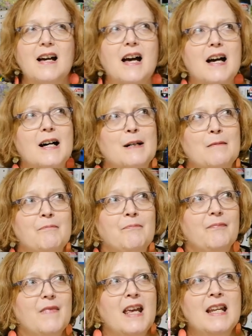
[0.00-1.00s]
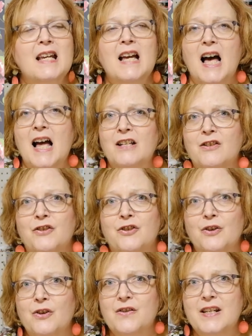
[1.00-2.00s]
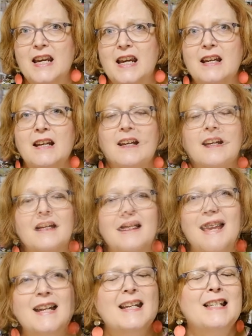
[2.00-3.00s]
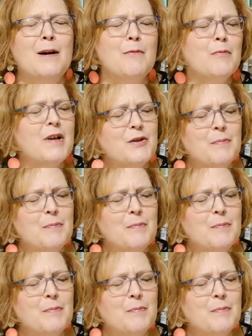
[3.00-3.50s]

Um, any cotton jersey, any double brush